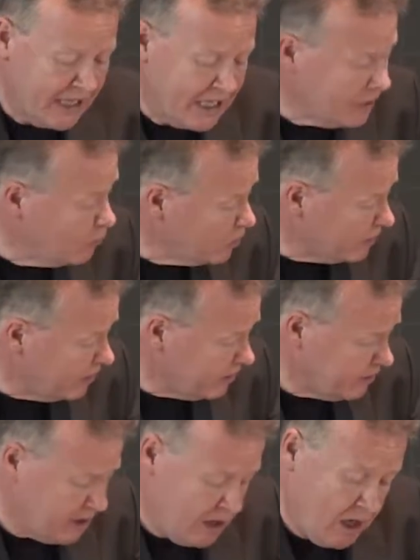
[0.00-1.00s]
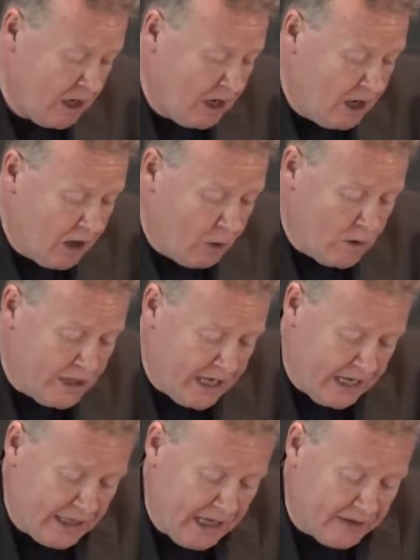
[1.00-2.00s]
In Muscat, we
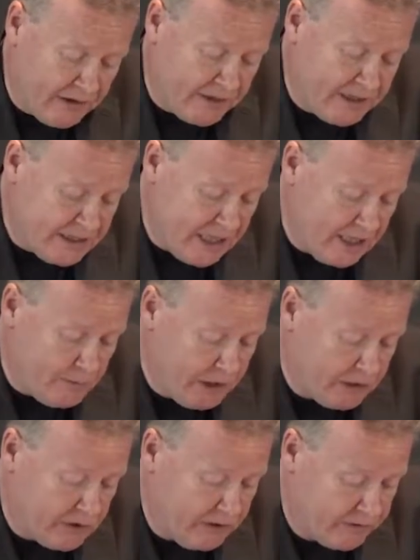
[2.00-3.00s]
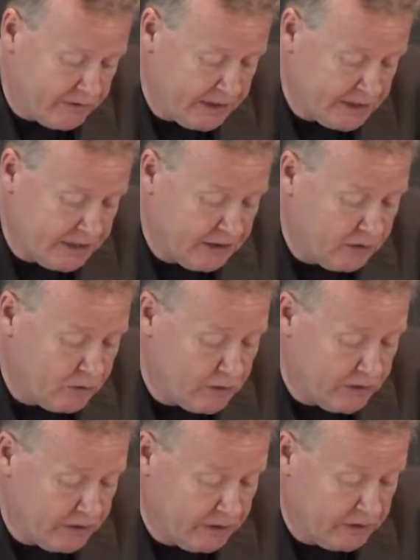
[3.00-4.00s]
can enter this element reference into
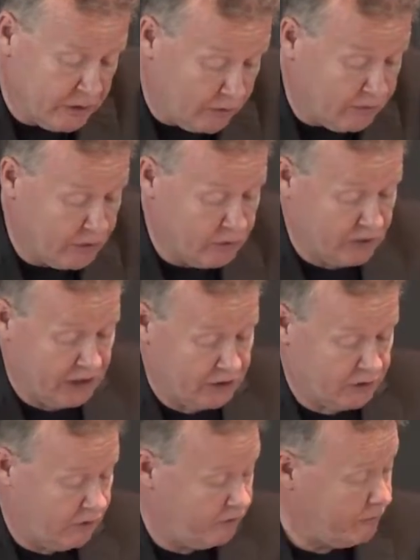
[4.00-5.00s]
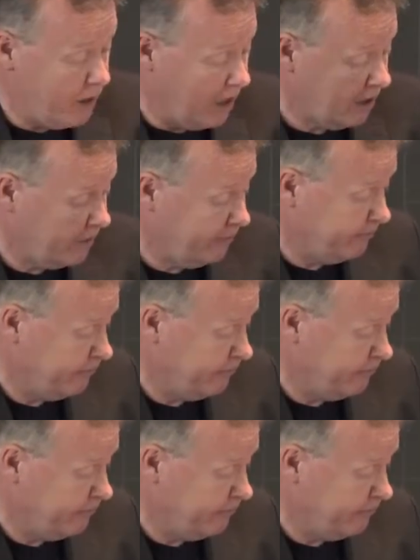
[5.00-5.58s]
the configuration of MARC,